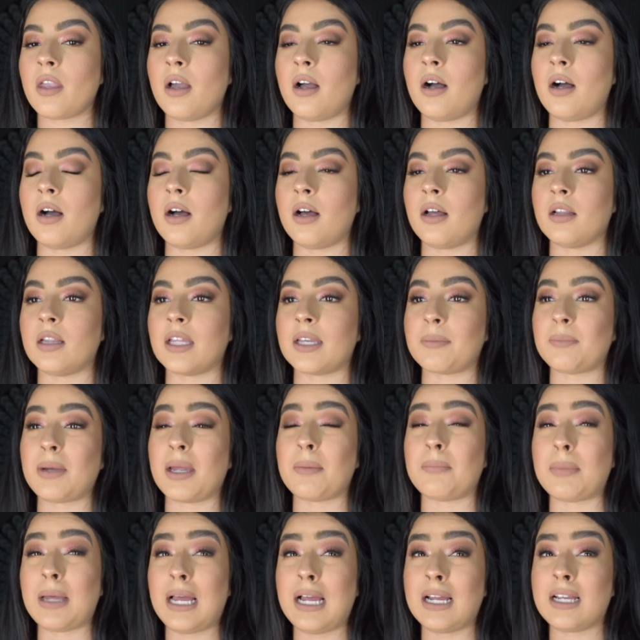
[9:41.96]
uh, like my
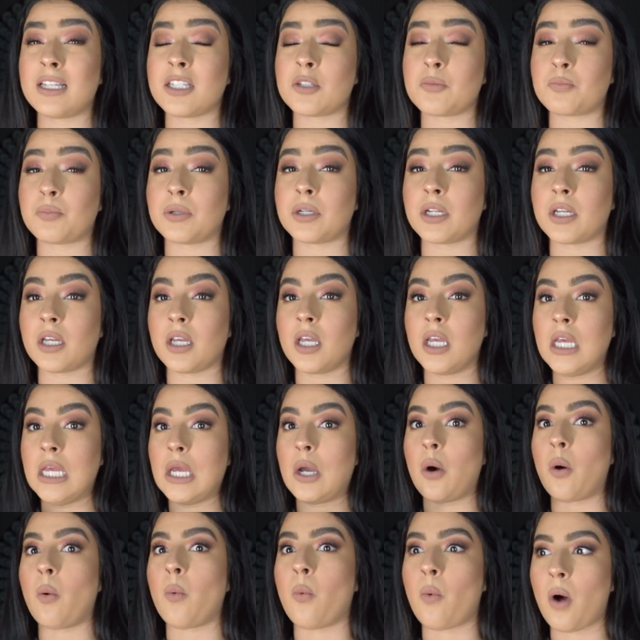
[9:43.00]
back is pretty
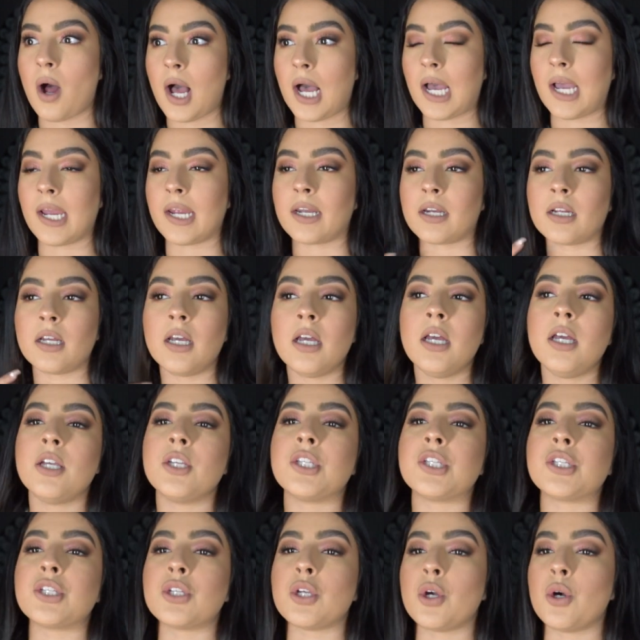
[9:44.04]
wide
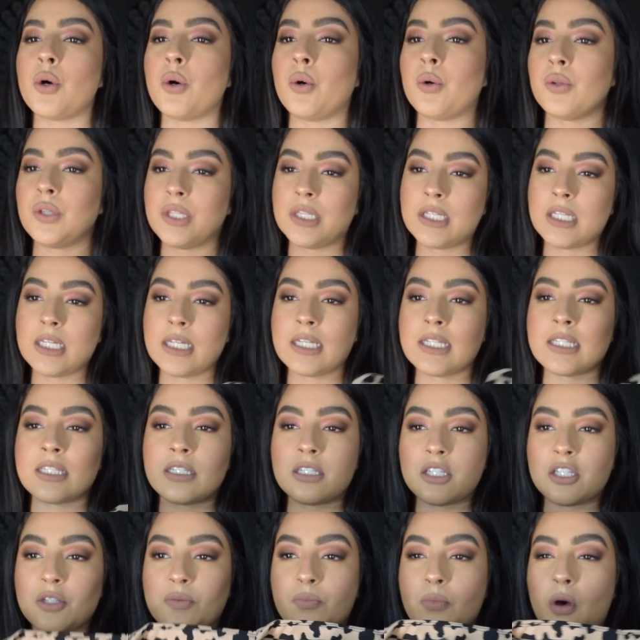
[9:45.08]
so this
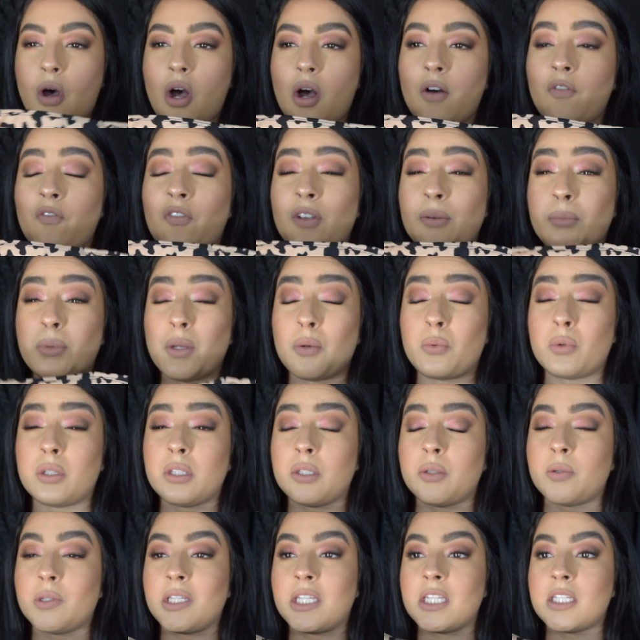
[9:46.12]
small fit me
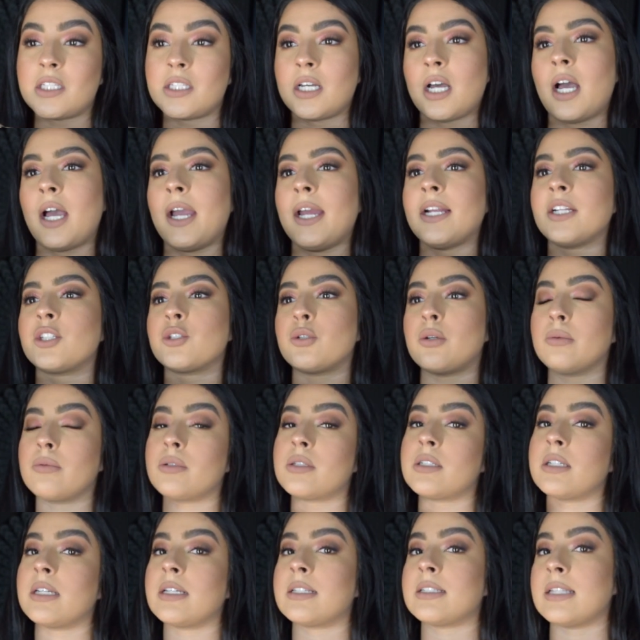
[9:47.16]
really really tight so I would
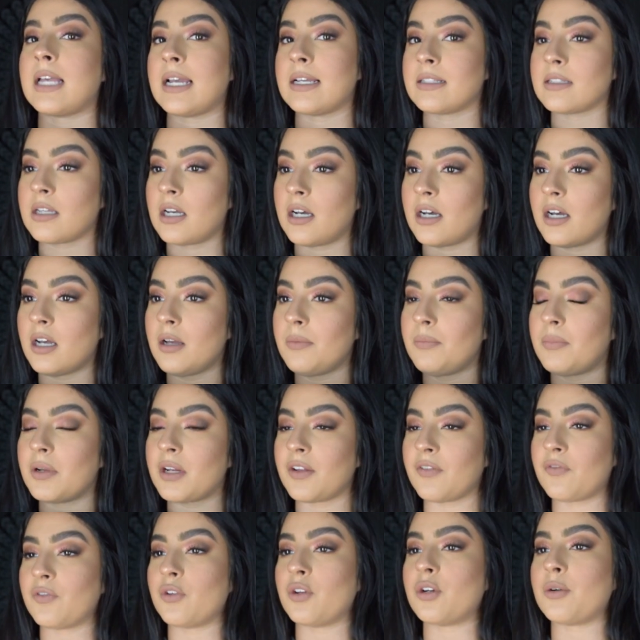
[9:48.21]
say size up but
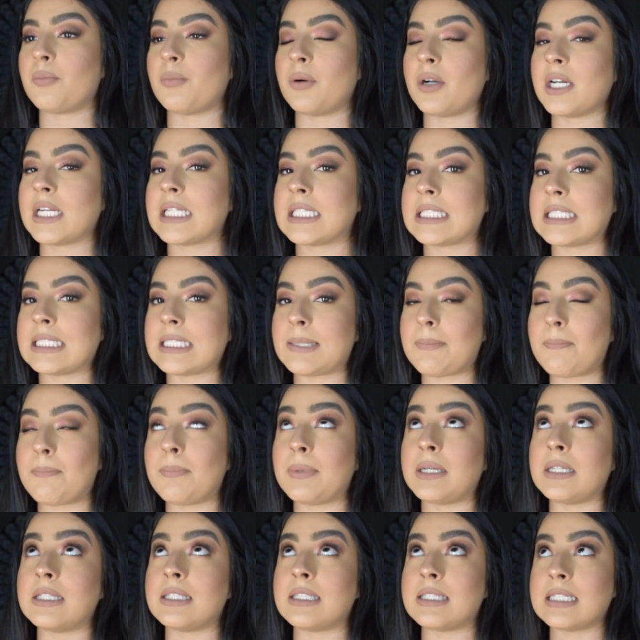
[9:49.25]
if you're pretty
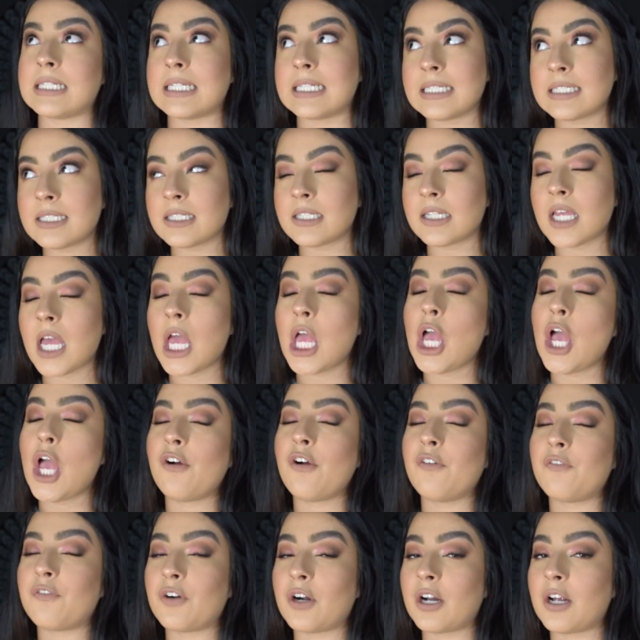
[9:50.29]
petite
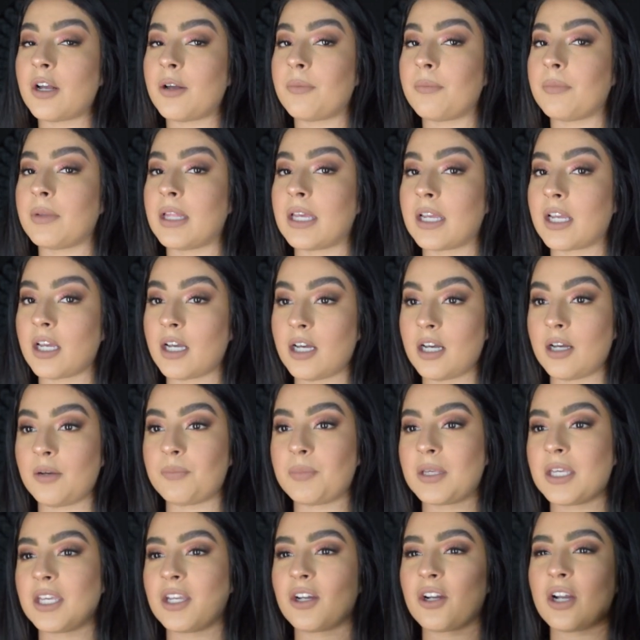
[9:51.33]
from like
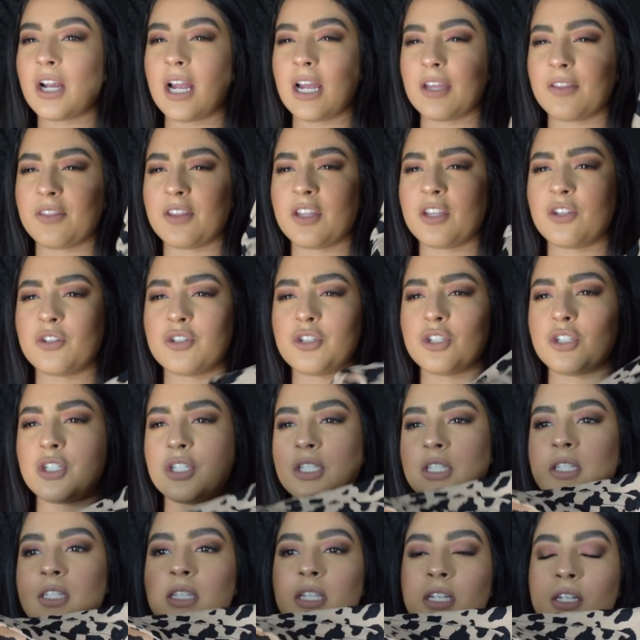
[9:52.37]
up here I think you should
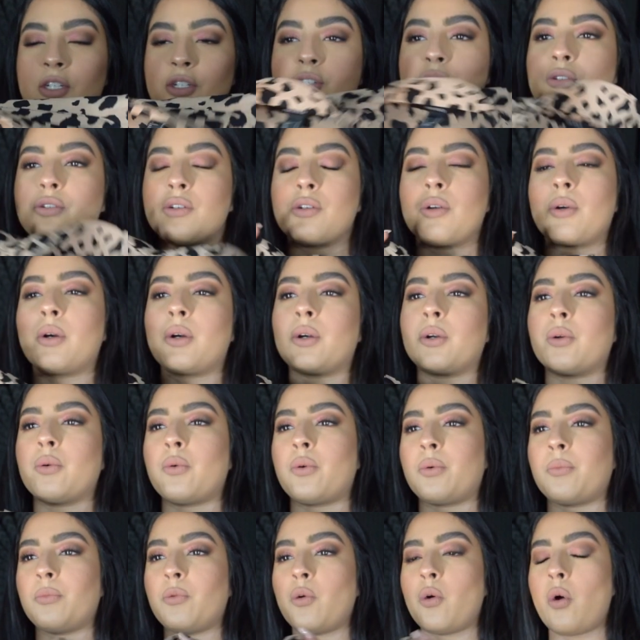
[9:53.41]
just stick to your
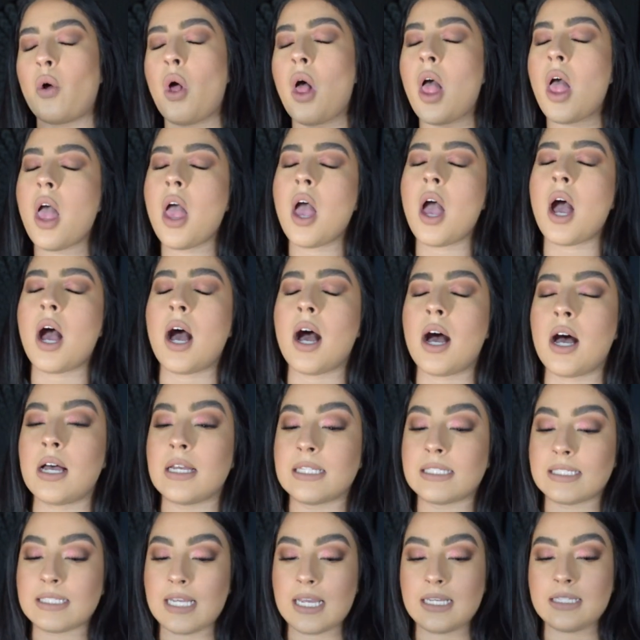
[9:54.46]
normal uh,
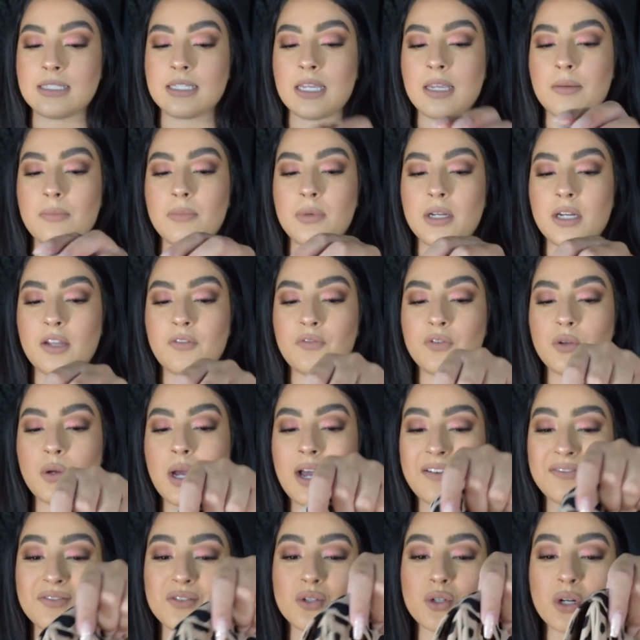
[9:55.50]
sizing but if you
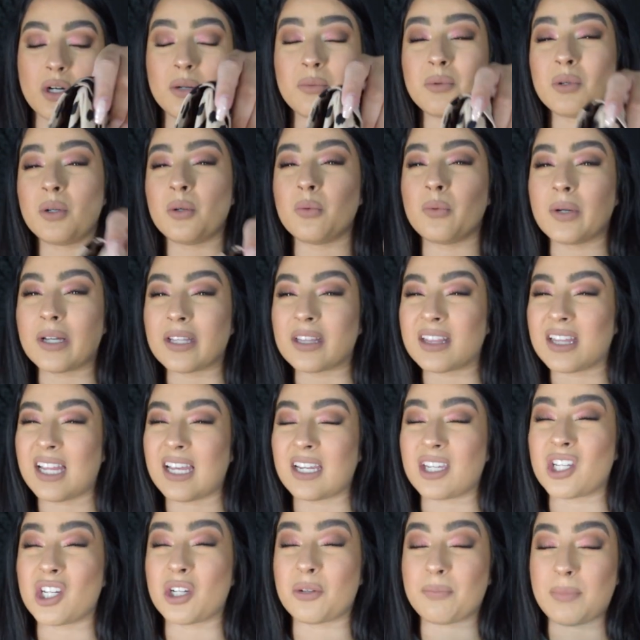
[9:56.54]
have trouble with
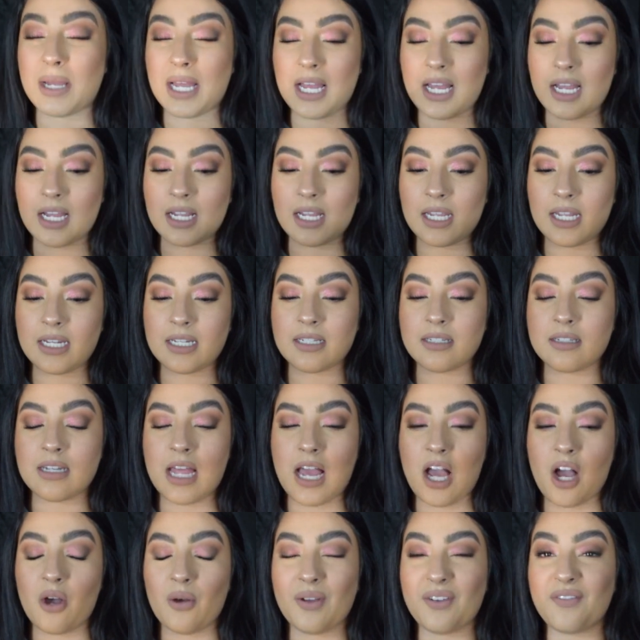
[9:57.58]
like your back and
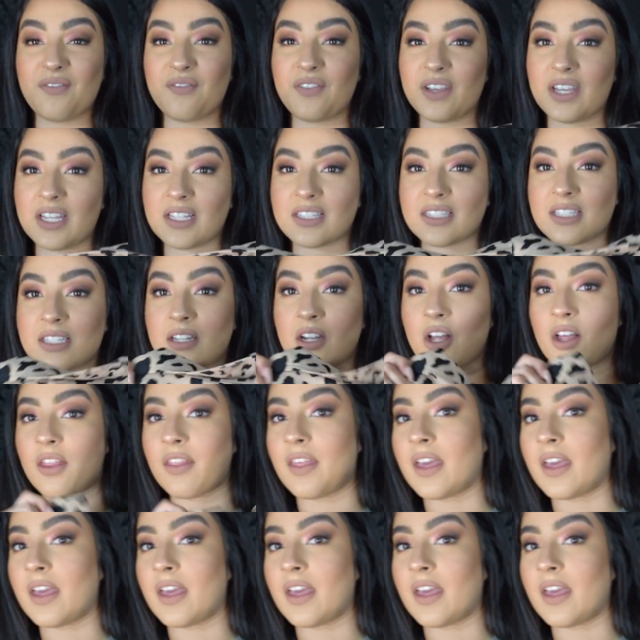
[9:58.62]
how it fits and all